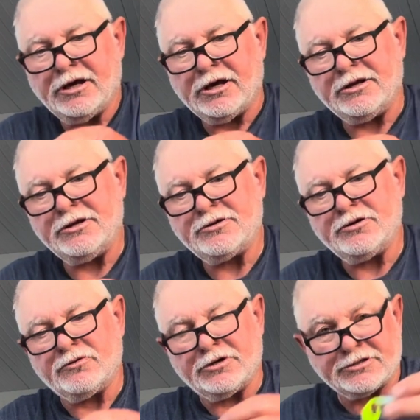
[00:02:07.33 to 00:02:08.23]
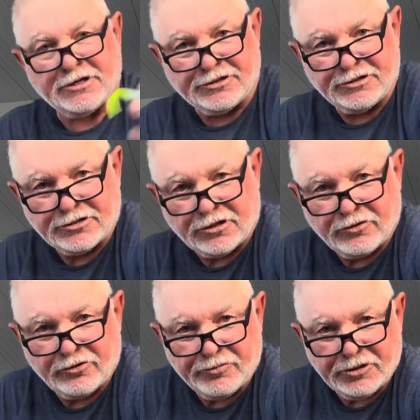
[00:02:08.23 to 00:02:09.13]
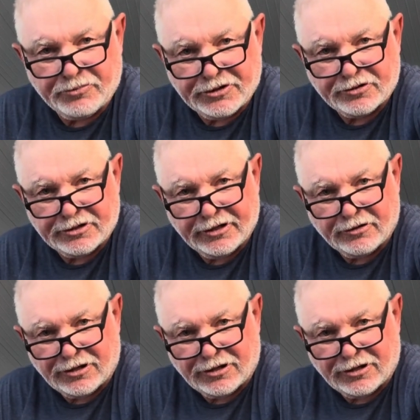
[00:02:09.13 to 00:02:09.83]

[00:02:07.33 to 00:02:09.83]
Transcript: And these do, and it's got just a little bit bigger tail.